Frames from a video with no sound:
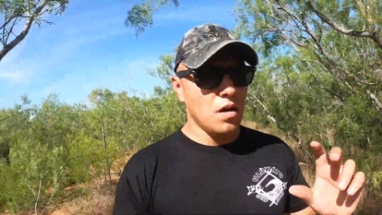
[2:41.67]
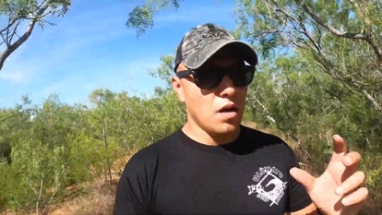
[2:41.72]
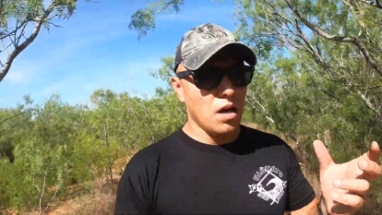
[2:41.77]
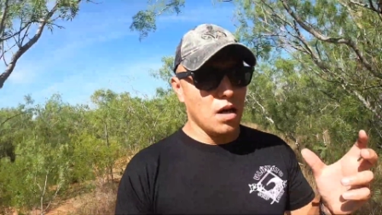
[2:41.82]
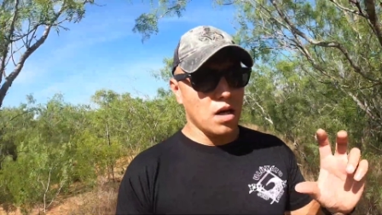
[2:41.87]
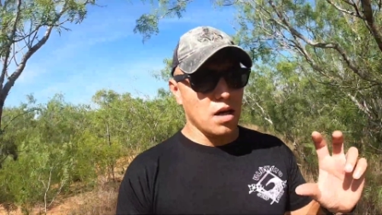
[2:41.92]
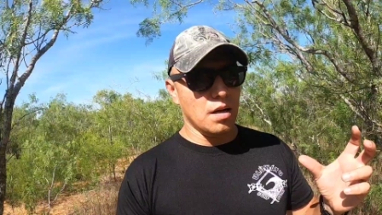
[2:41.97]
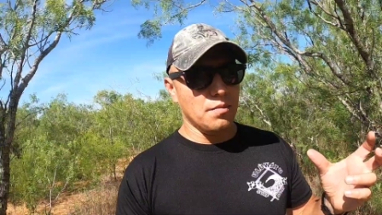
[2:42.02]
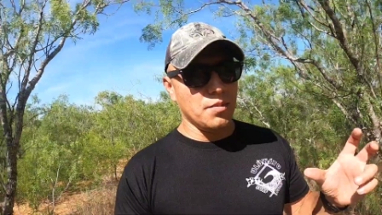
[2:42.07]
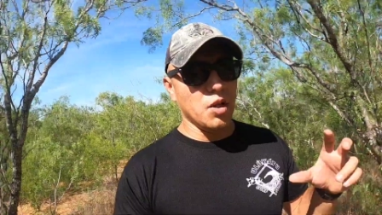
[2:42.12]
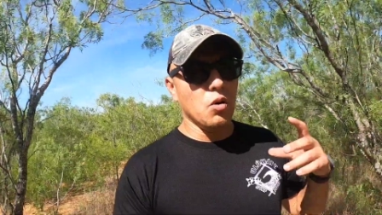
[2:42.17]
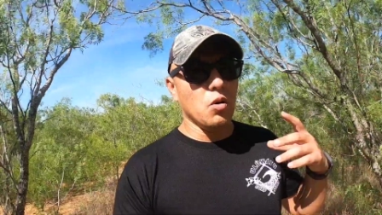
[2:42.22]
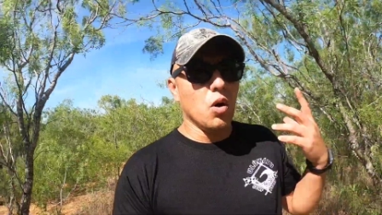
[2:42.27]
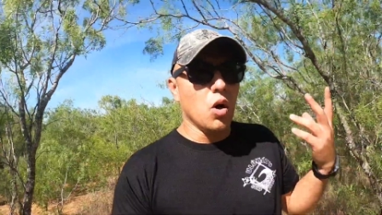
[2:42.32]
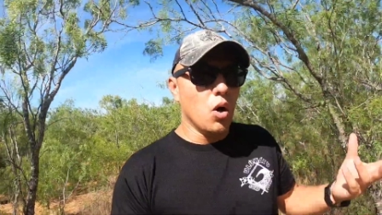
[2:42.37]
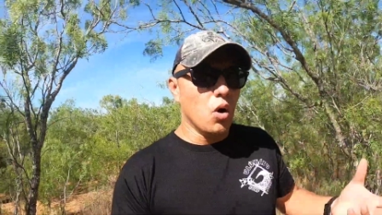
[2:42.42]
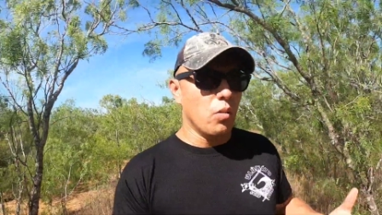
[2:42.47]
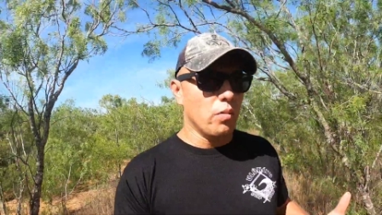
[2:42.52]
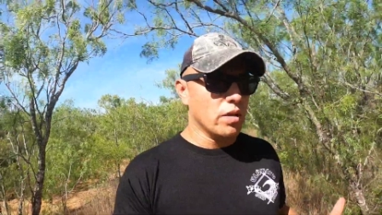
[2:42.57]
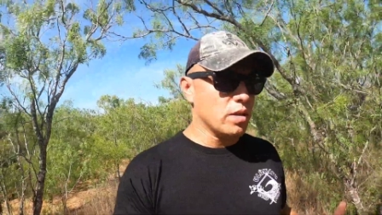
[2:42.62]
uh, no
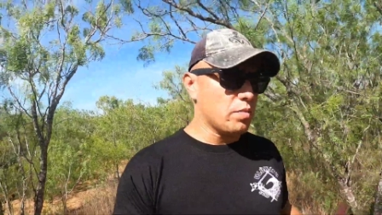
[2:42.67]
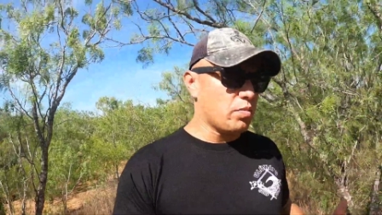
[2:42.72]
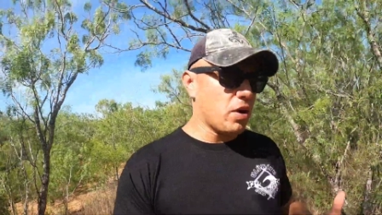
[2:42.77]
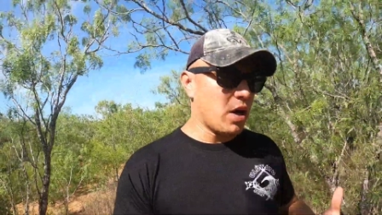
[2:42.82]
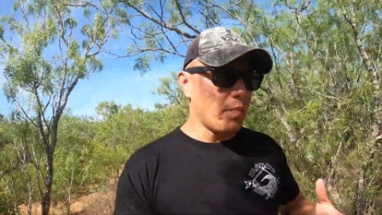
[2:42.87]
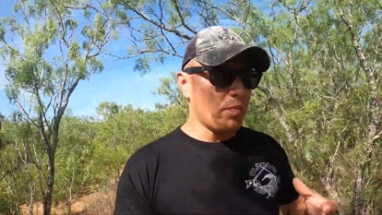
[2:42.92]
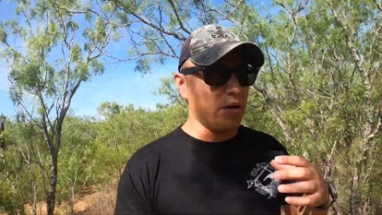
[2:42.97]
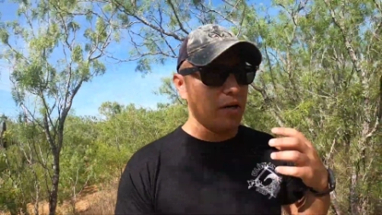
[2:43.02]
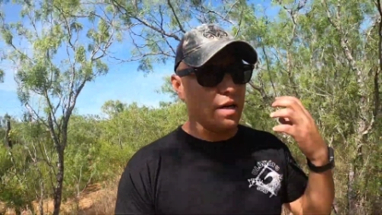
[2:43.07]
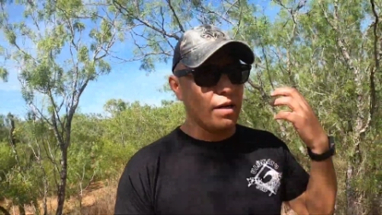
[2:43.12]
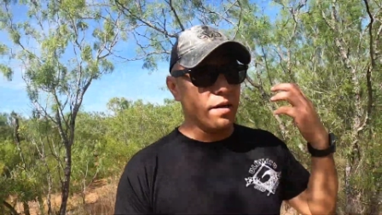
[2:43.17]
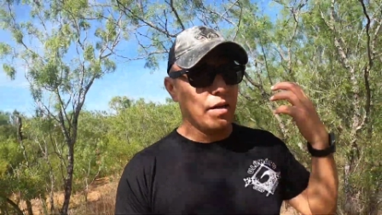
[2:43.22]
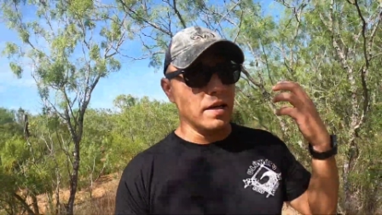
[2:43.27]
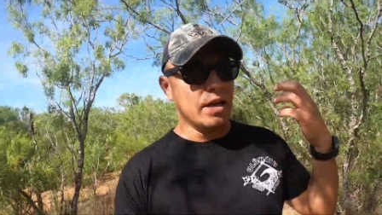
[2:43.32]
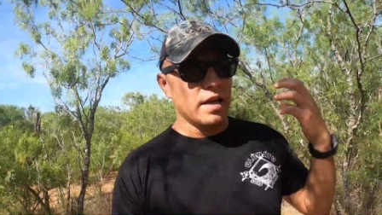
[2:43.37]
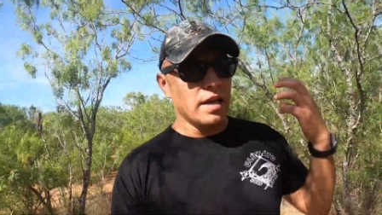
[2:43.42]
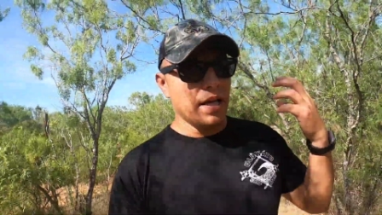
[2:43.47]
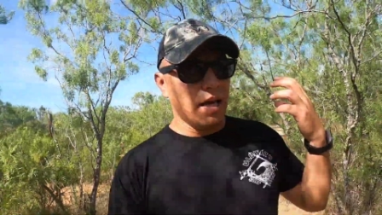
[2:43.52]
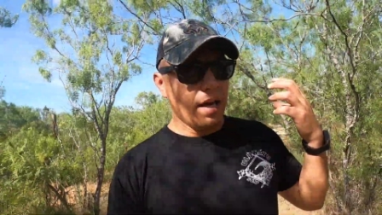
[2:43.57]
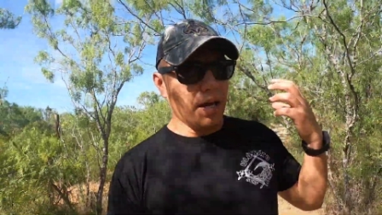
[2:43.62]
home on the property.
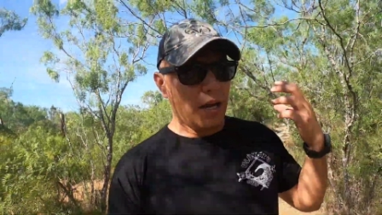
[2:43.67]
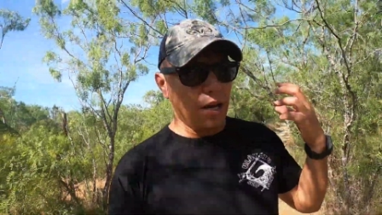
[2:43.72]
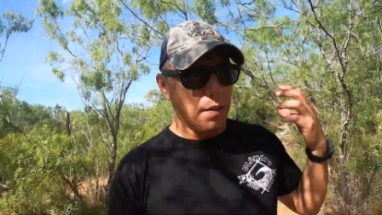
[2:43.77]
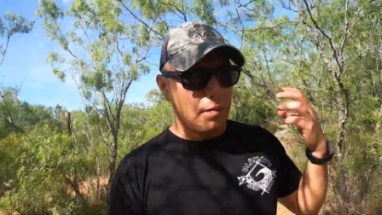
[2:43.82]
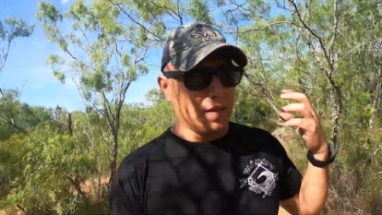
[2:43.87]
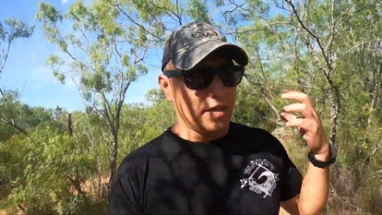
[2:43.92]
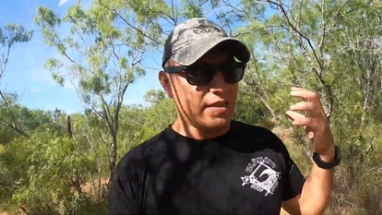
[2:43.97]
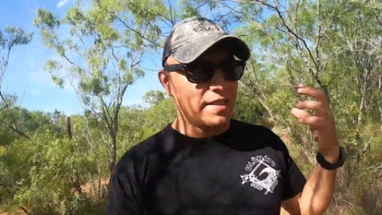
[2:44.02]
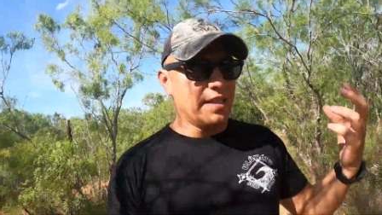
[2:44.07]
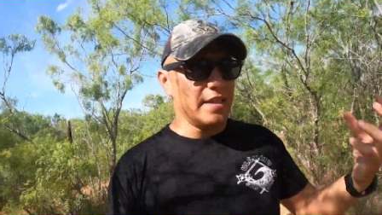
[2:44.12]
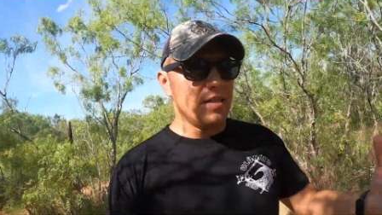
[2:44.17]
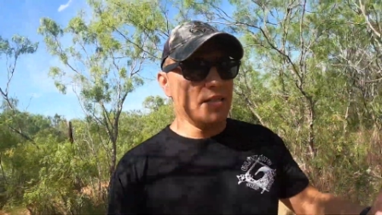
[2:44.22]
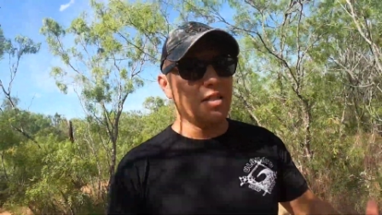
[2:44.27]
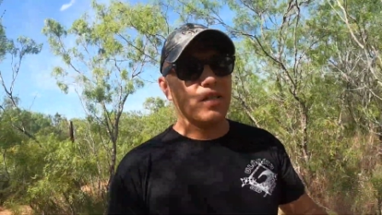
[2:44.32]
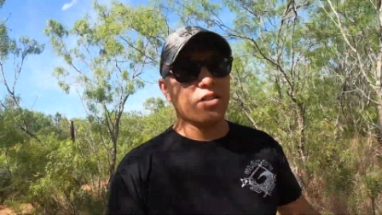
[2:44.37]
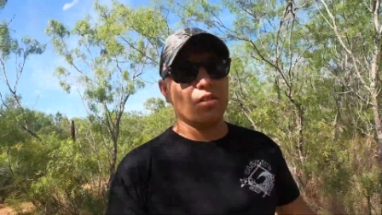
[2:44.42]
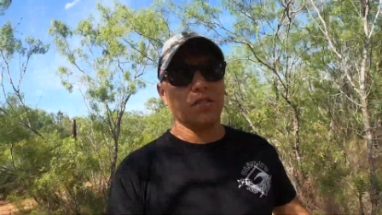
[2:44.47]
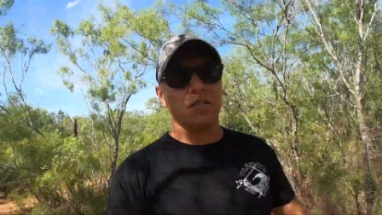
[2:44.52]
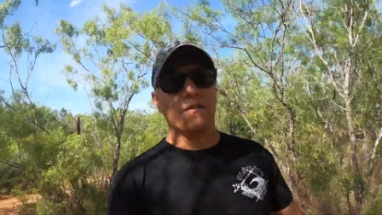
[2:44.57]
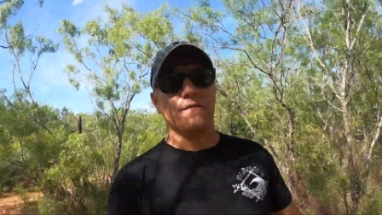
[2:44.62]
Um, it's
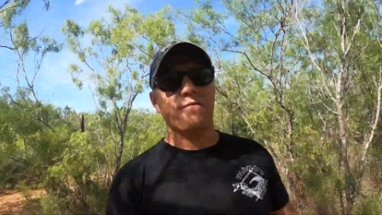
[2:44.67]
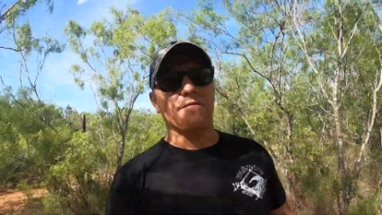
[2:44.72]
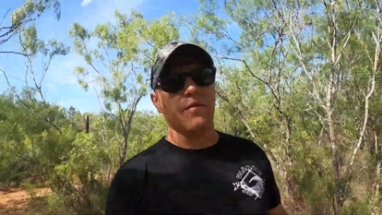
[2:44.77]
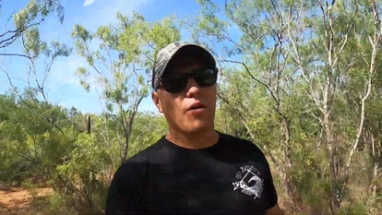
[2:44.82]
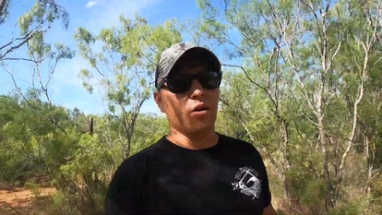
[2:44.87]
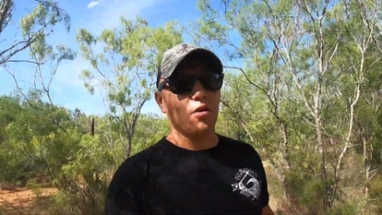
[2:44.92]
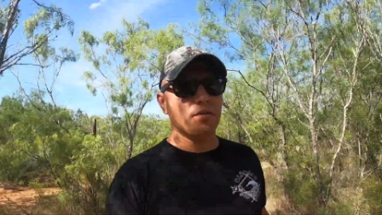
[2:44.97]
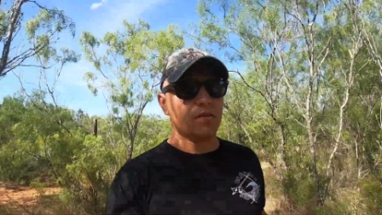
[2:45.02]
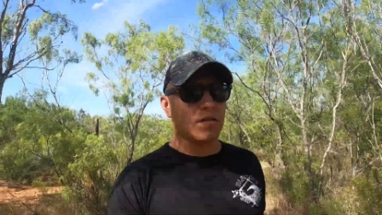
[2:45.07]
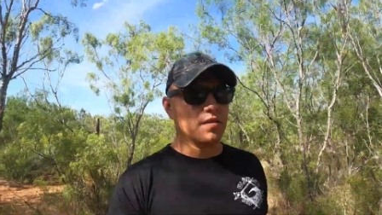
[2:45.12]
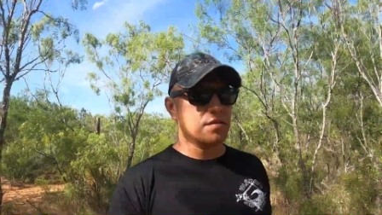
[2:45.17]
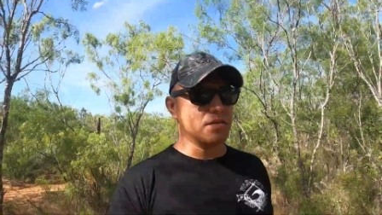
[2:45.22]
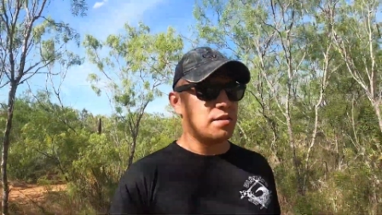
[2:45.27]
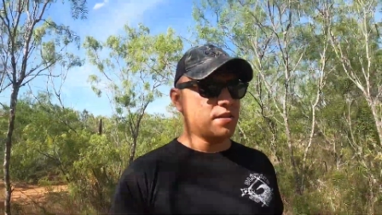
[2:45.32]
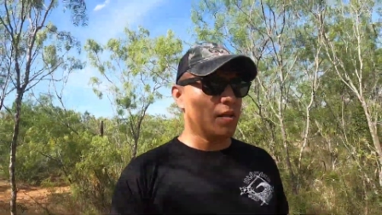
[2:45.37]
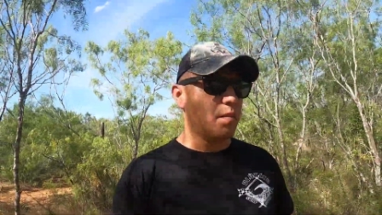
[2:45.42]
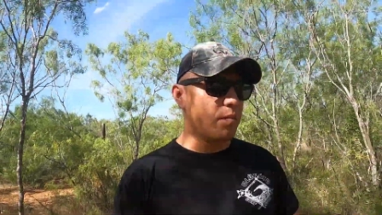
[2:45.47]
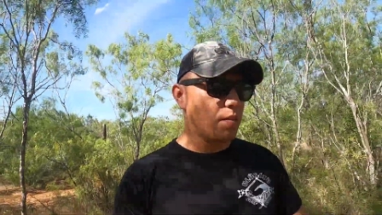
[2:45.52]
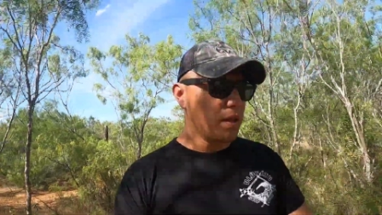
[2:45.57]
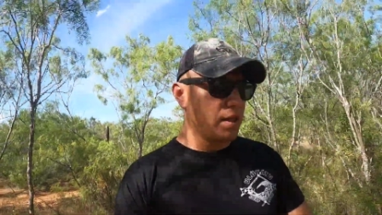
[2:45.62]
easier to default on
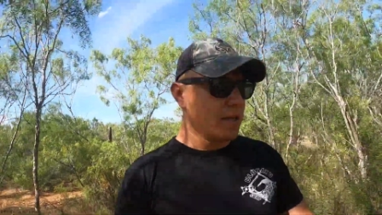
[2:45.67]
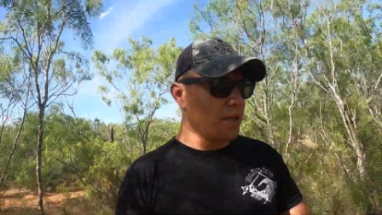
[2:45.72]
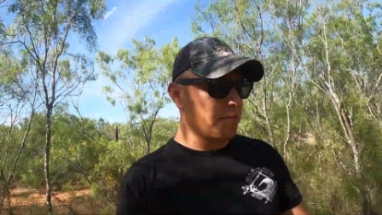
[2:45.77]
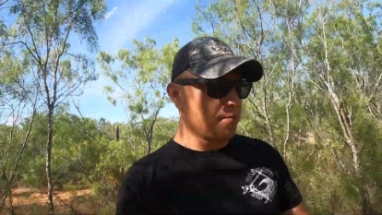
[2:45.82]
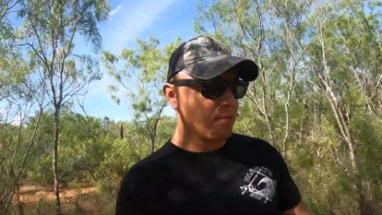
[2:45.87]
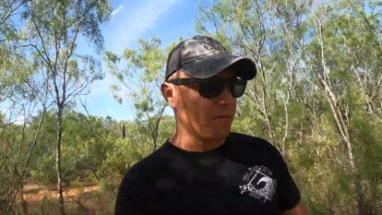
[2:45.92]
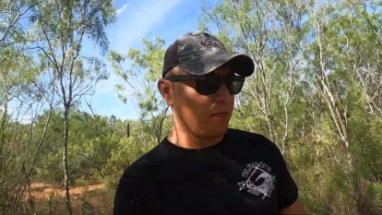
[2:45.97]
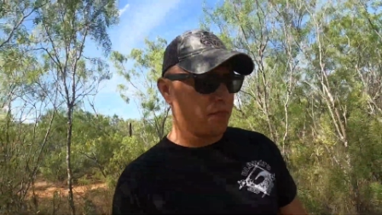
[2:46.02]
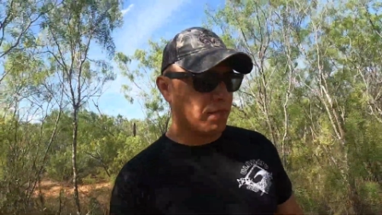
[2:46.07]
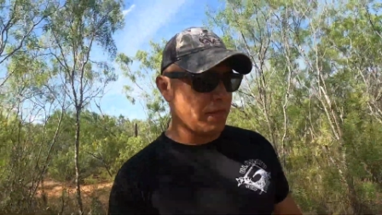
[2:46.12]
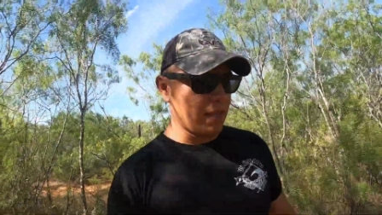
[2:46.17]
something